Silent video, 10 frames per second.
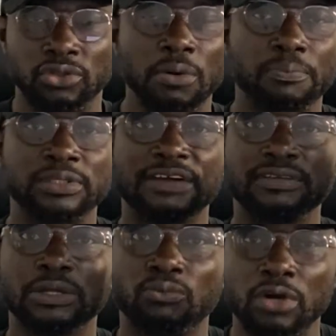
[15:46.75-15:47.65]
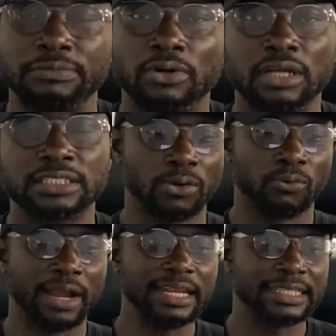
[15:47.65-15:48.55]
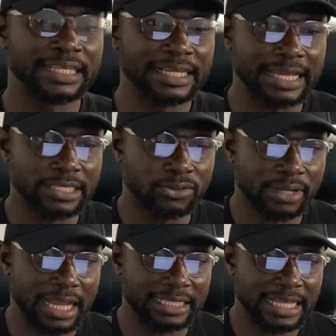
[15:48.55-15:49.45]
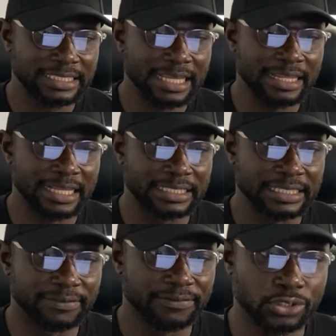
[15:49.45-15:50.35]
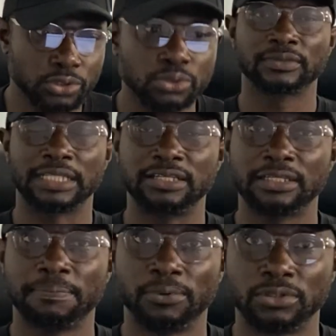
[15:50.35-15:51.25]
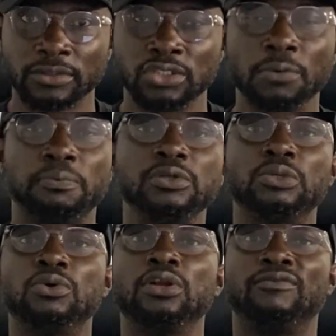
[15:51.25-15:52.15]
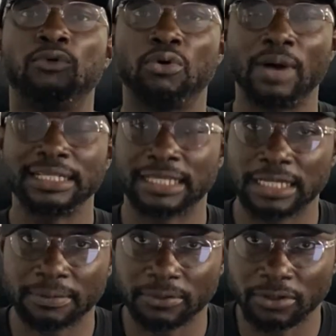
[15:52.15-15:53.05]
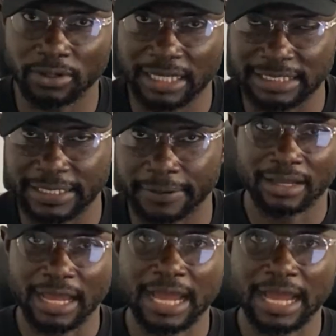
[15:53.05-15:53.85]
Don't put everything once, because when the thing get to like, let's say 92,000 plus, you put the whole of $1,000 there,